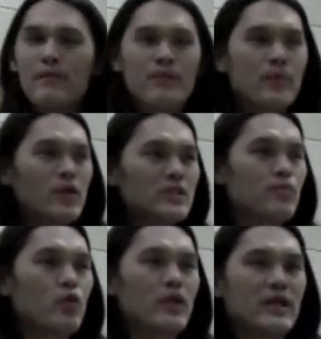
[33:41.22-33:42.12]
But most
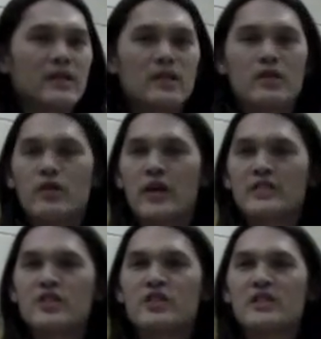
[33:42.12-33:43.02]
importantly, I think you
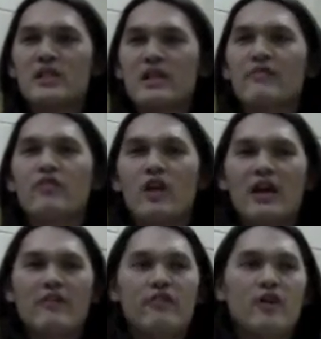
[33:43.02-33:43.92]
guys should just live
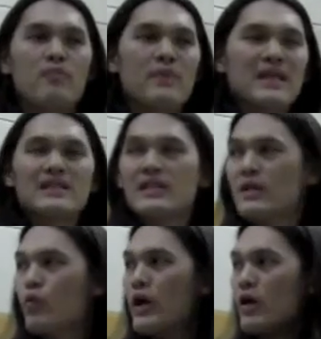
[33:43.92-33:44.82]
life
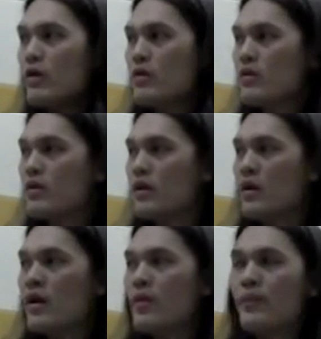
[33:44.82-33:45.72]
amazingly well.
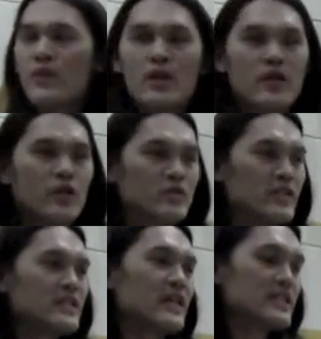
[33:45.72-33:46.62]

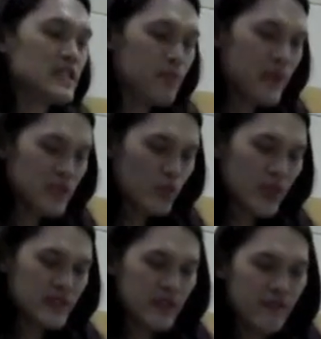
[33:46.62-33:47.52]
Success is the best
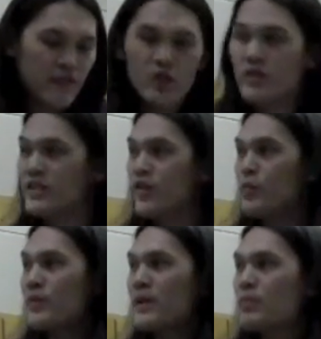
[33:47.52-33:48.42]
way to influence
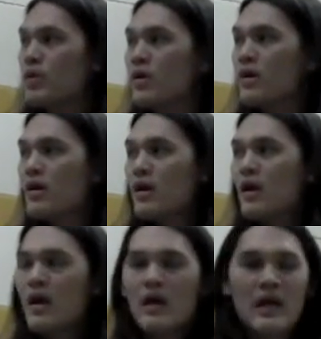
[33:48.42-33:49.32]
other people,
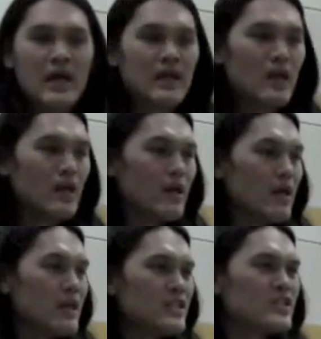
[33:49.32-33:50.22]

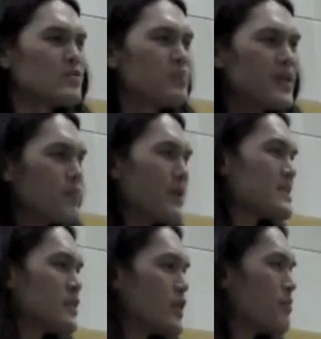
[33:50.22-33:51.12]
and just be the
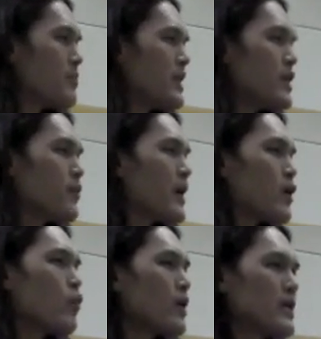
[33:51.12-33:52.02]
best that you can be, no
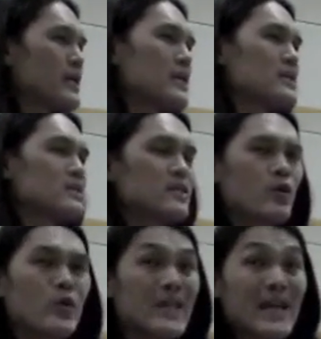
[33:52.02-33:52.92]
matter what it is.
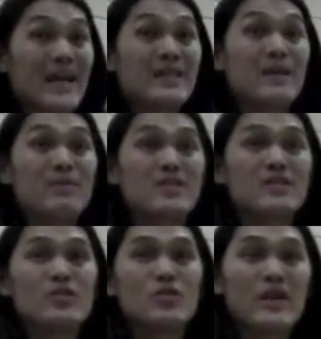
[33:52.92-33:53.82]
We need
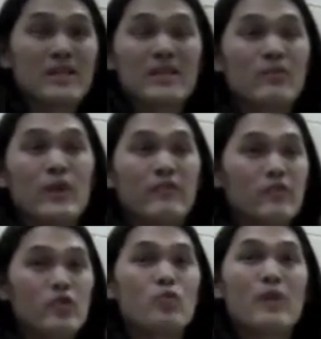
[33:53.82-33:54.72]
academics too. I think that we
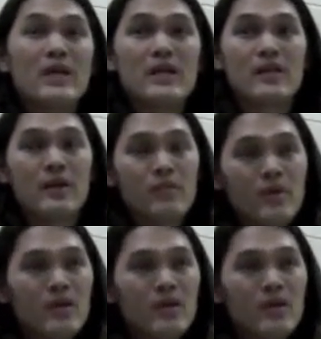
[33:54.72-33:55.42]
have too many of them.